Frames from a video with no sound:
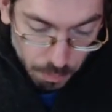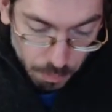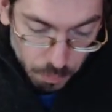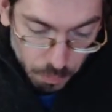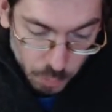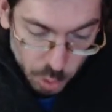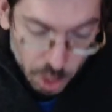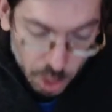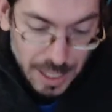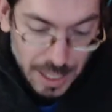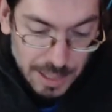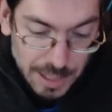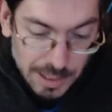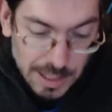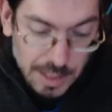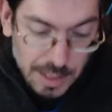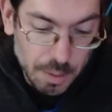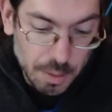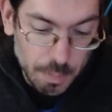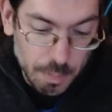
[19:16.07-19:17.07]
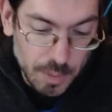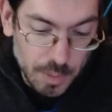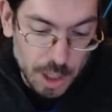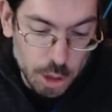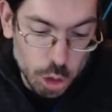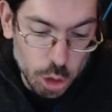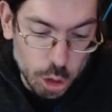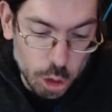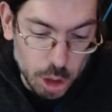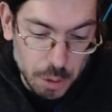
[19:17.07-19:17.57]
So yeah, I like the
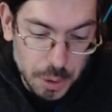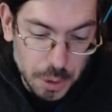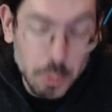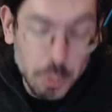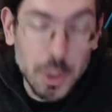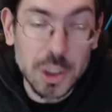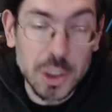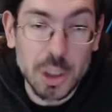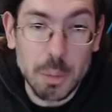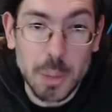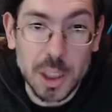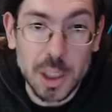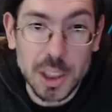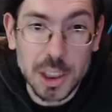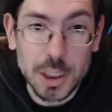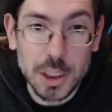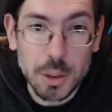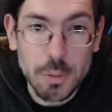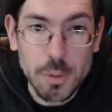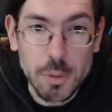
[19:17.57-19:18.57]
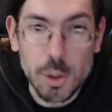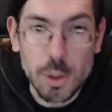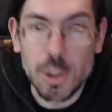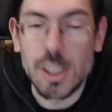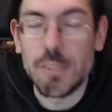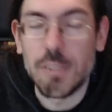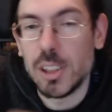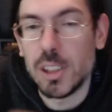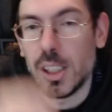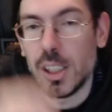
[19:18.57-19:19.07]
story. Winter Market, it was
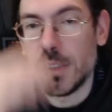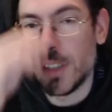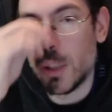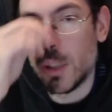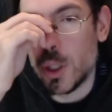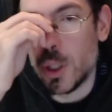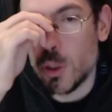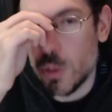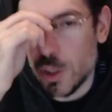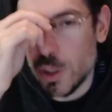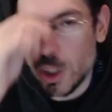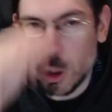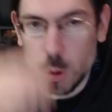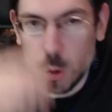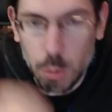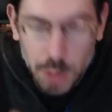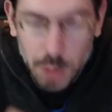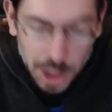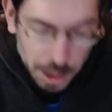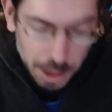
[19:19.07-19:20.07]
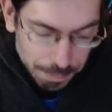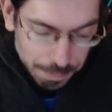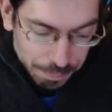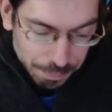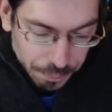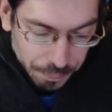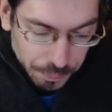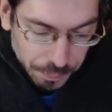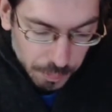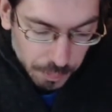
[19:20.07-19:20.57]
definitely very interesting to read.
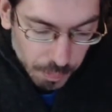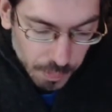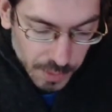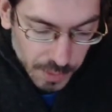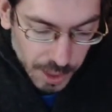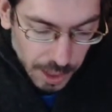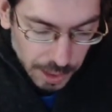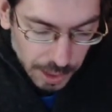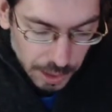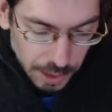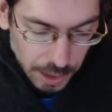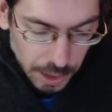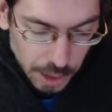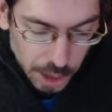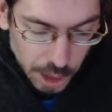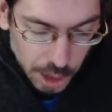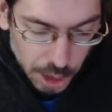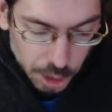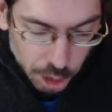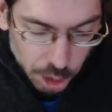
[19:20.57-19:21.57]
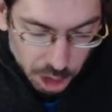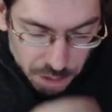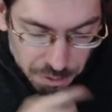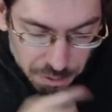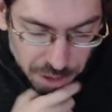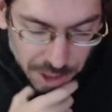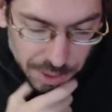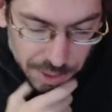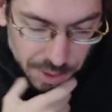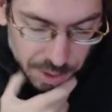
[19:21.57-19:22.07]

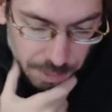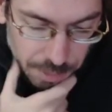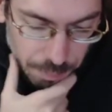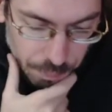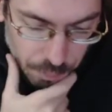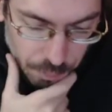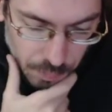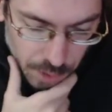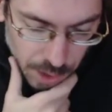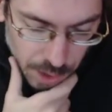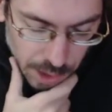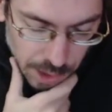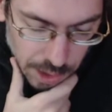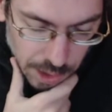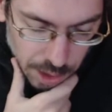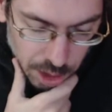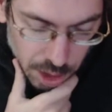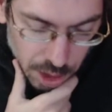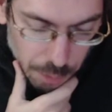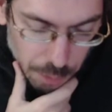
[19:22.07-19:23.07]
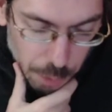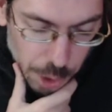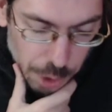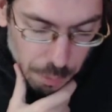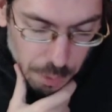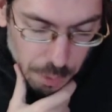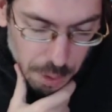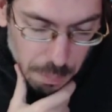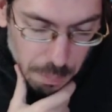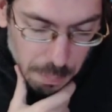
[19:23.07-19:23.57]
Dogfight,
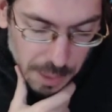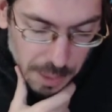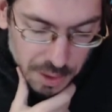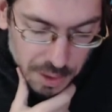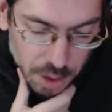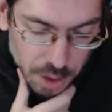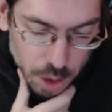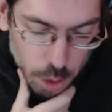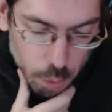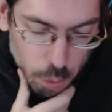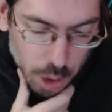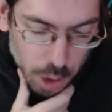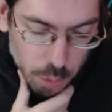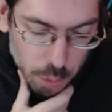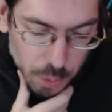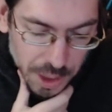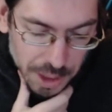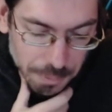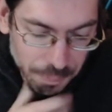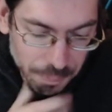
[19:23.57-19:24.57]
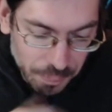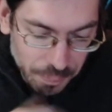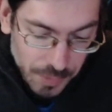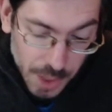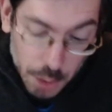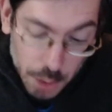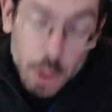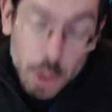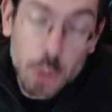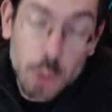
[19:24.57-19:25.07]
collaboration with Michael Swanwick.
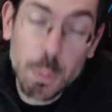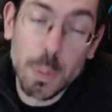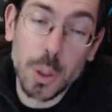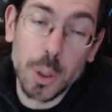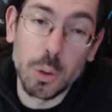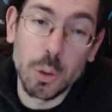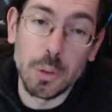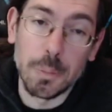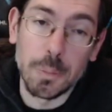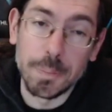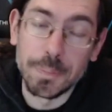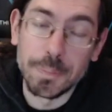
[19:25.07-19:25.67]
This one's pretty cool.